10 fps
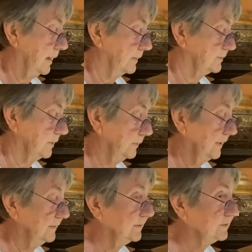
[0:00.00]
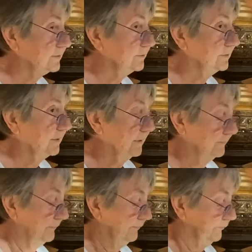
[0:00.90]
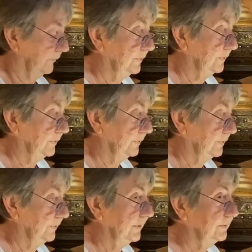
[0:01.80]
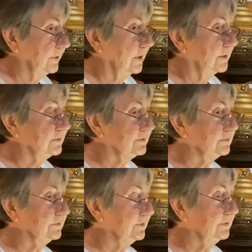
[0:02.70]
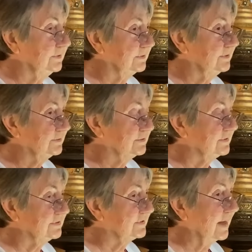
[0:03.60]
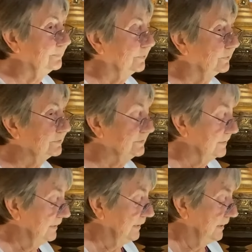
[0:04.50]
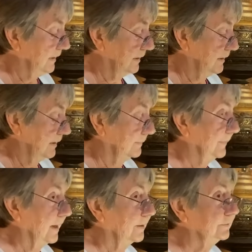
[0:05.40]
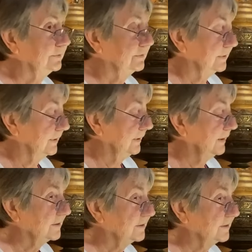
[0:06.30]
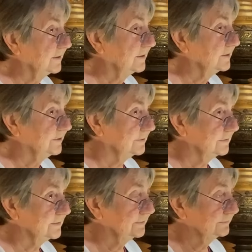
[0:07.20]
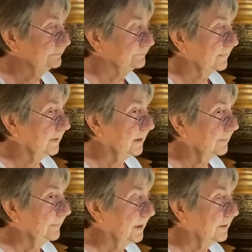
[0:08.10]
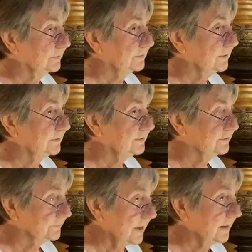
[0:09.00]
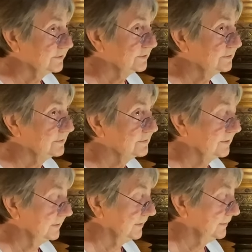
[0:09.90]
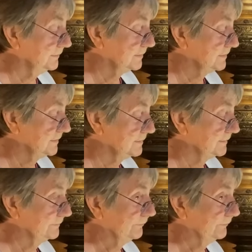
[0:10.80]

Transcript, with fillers: so in this sutta, the Buddha talks to his disciples uh, about imperfections, about distractions and hindrances.